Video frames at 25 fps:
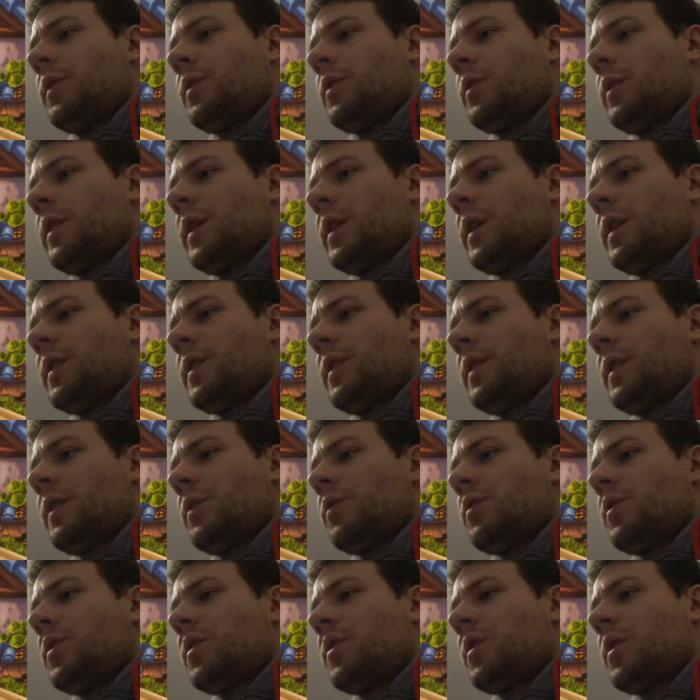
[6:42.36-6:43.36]
I guess I
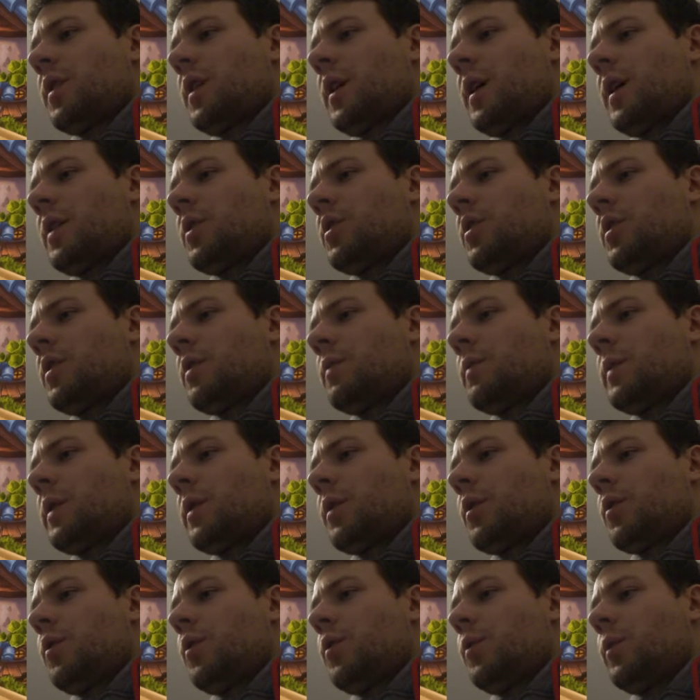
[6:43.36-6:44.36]
just cash in
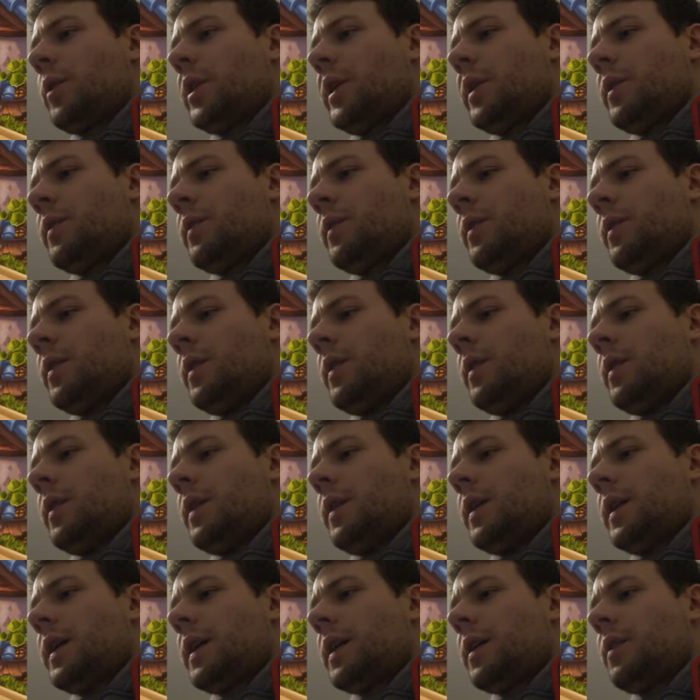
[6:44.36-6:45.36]
my coin.
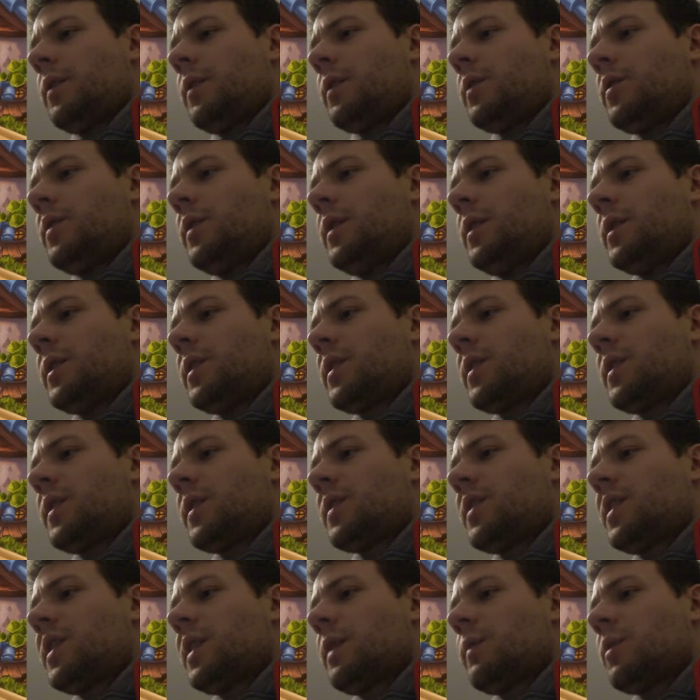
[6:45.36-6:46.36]
I cannot deal
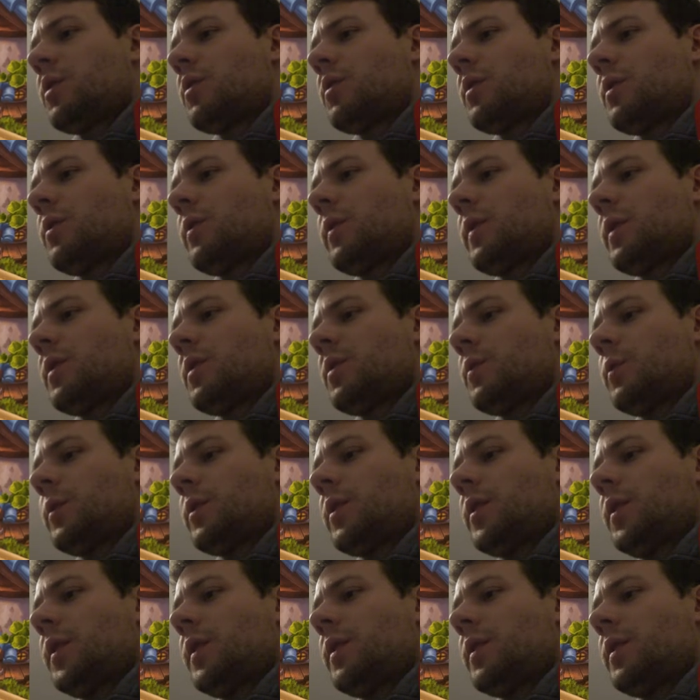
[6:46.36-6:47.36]
6 damage to this
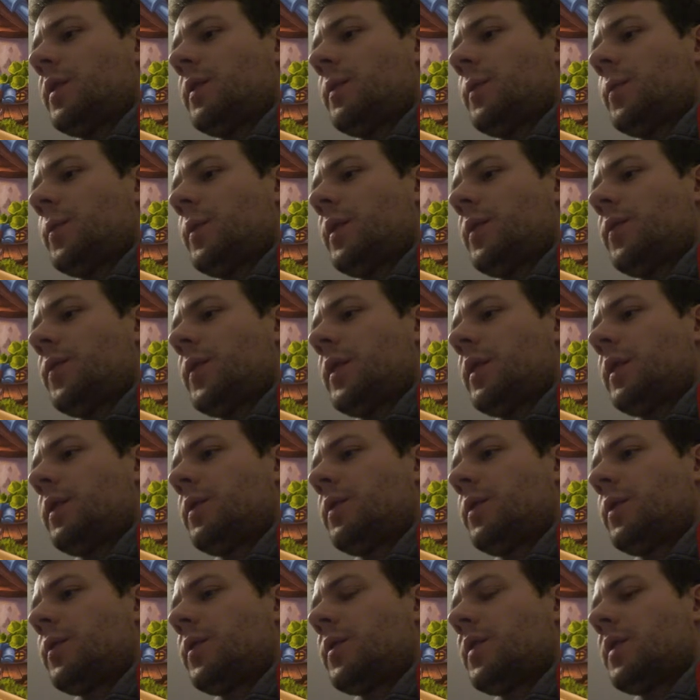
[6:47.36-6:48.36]
one here if I
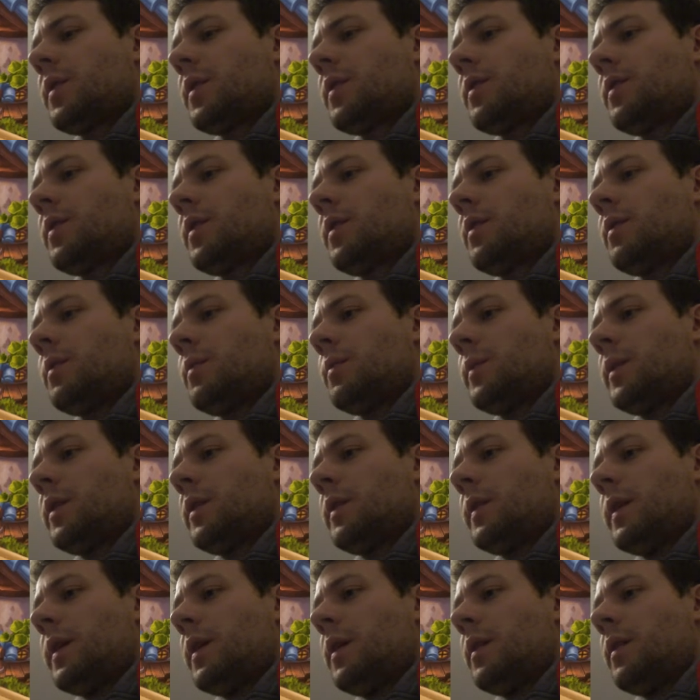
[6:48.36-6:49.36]
don't send in
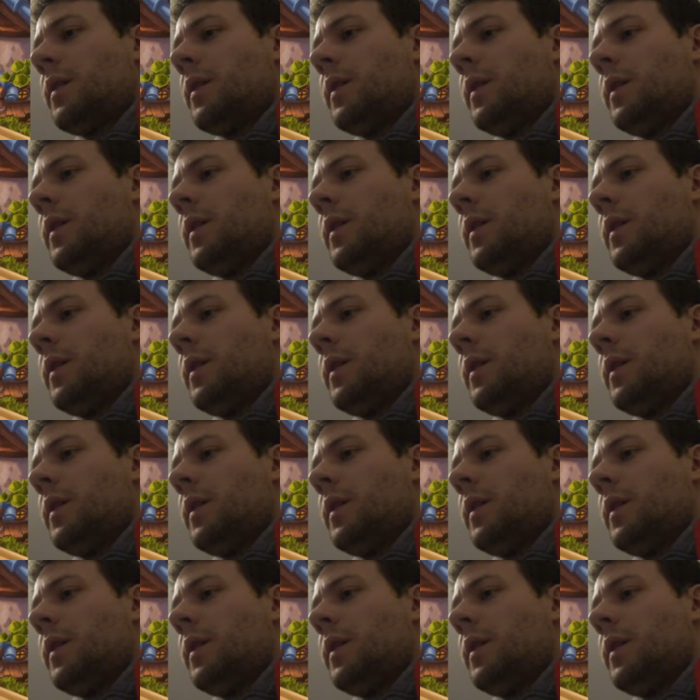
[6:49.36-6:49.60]
my